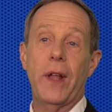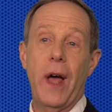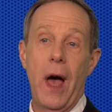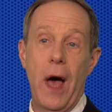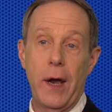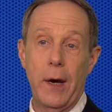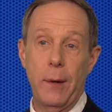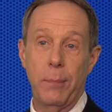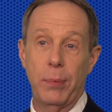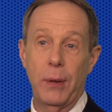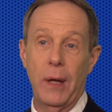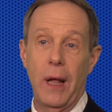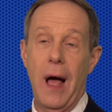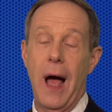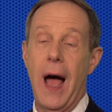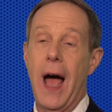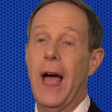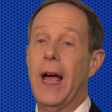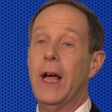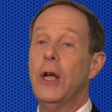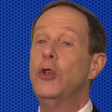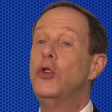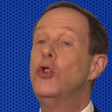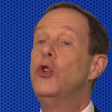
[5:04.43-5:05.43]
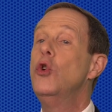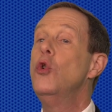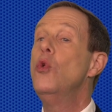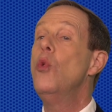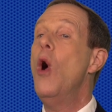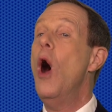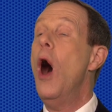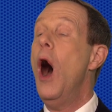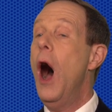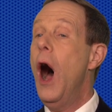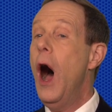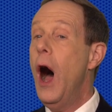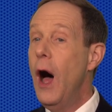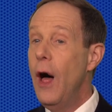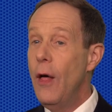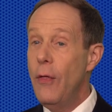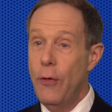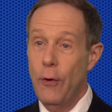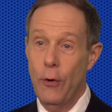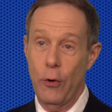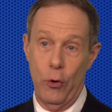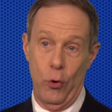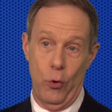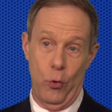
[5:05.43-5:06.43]
not apply to
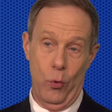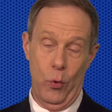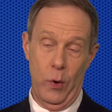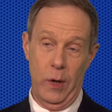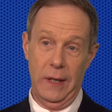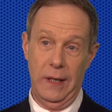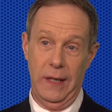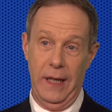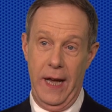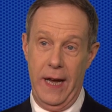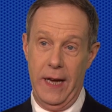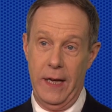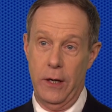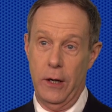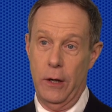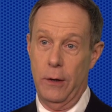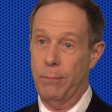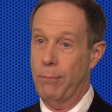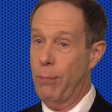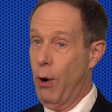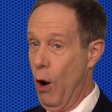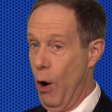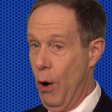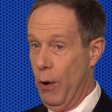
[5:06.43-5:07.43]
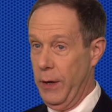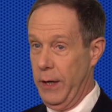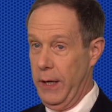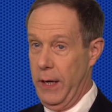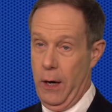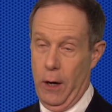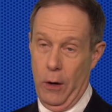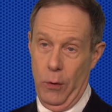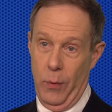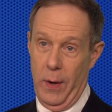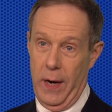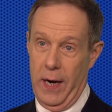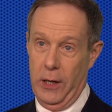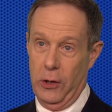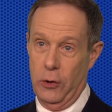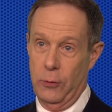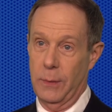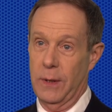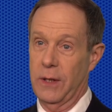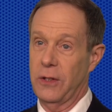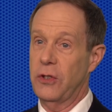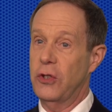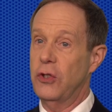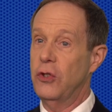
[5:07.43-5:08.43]
other related party
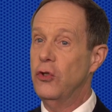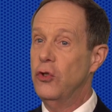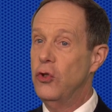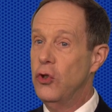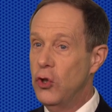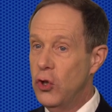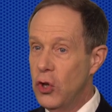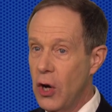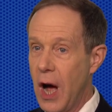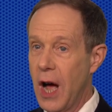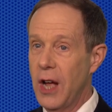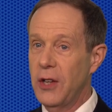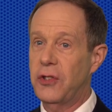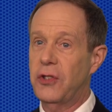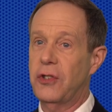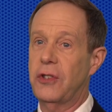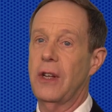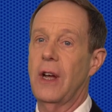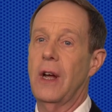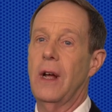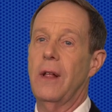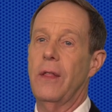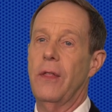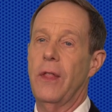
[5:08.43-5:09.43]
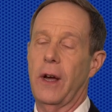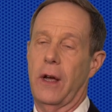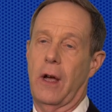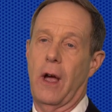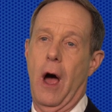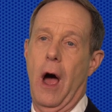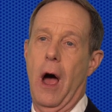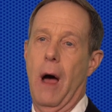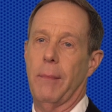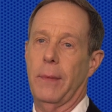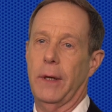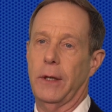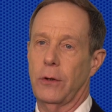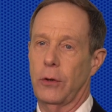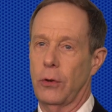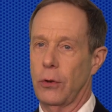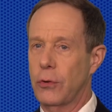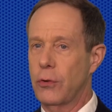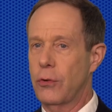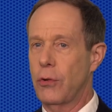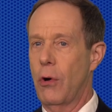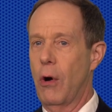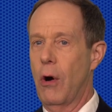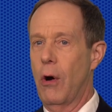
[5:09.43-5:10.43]
arrangements, just the common
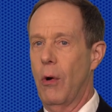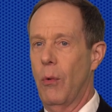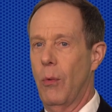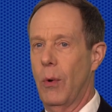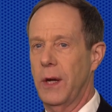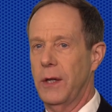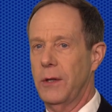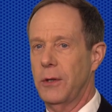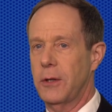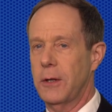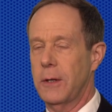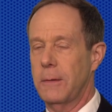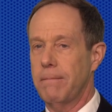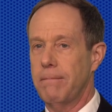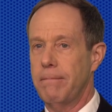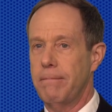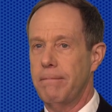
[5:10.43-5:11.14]
control ones.